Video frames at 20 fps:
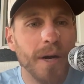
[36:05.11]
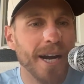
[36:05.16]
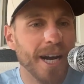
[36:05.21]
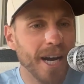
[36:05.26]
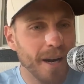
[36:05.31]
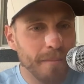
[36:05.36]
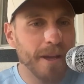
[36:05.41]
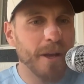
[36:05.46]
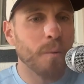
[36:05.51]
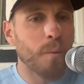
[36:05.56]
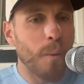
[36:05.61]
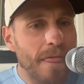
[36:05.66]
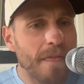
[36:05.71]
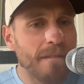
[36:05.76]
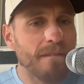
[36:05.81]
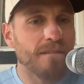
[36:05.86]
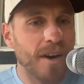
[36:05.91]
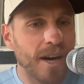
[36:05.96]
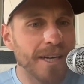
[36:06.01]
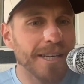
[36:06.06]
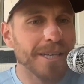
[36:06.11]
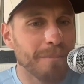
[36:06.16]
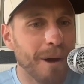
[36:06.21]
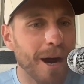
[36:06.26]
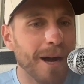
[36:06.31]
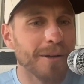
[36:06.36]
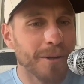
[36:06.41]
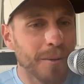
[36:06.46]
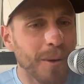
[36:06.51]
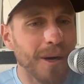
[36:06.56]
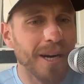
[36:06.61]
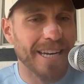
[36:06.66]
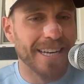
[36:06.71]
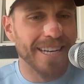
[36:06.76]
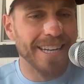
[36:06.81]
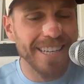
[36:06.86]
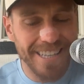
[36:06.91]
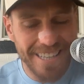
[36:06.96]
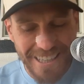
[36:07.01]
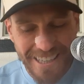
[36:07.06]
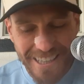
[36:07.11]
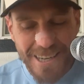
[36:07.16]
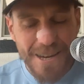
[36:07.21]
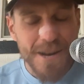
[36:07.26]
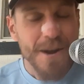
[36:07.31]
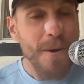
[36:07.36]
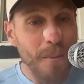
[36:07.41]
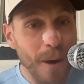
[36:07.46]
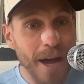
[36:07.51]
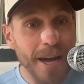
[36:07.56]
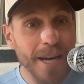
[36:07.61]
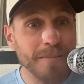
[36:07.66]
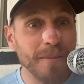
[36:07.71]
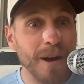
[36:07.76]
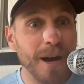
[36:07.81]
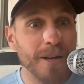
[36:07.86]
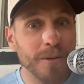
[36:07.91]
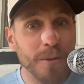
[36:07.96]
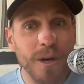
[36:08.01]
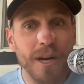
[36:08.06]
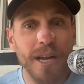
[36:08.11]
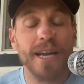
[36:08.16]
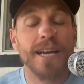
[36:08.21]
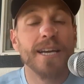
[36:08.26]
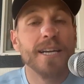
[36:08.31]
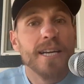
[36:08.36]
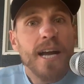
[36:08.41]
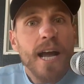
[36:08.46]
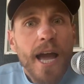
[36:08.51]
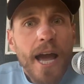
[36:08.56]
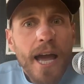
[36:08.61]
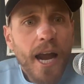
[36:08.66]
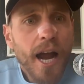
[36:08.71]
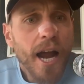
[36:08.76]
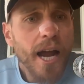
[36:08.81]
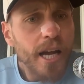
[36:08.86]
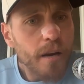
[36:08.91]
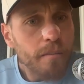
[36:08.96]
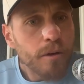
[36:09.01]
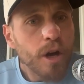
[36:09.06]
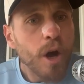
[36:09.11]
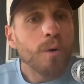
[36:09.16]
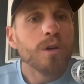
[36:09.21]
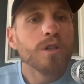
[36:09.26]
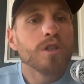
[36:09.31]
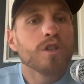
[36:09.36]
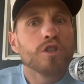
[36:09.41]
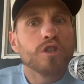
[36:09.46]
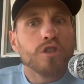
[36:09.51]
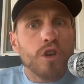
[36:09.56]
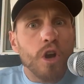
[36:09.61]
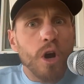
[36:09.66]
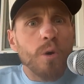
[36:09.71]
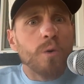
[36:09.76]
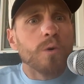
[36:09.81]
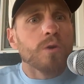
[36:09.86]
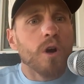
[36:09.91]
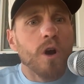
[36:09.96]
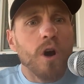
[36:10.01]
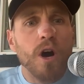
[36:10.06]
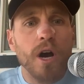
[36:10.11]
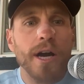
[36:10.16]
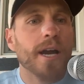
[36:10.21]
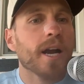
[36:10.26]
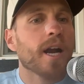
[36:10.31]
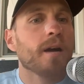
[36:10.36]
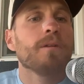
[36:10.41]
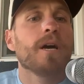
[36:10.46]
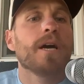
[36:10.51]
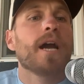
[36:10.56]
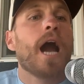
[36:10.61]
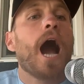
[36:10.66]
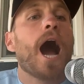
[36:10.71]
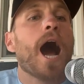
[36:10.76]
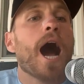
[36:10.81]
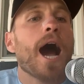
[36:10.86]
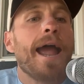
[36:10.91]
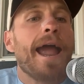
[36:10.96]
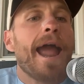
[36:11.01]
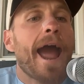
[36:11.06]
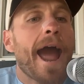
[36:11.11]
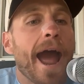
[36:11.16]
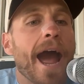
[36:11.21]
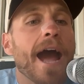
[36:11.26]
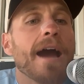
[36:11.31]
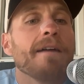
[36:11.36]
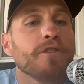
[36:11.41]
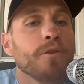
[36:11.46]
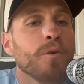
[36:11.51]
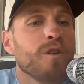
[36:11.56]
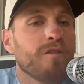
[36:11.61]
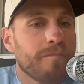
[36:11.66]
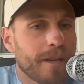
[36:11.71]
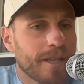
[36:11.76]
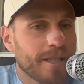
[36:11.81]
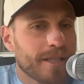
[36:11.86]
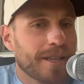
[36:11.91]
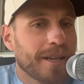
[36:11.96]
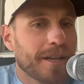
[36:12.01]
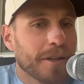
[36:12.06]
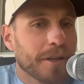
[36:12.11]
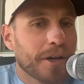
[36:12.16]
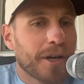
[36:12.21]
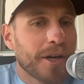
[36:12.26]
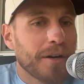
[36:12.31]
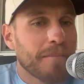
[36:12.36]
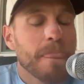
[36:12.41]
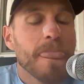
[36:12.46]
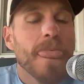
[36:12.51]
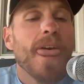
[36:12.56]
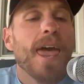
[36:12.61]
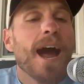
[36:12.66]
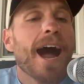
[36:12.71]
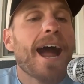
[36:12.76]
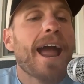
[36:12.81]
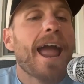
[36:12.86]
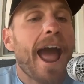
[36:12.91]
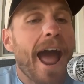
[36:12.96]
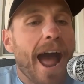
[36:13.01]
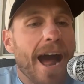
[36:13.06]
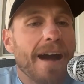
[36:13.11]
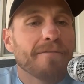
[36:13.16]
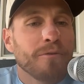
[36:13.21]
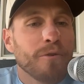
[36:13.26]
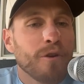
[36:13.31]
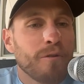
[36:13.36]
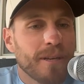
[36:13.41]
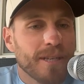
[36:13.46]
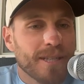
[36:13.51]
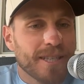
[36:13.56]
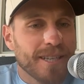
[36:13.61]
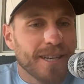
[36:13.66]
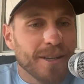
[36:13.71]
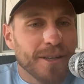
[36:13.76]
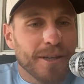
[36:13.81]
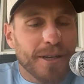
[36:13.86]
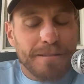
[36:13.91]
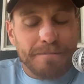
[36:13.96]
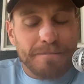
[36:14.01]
And I'm like, when the fuck is mile 20? When is mile 20? And I end up going so long. And I'm like, I have to have missed the alert. I have to have missed the alert.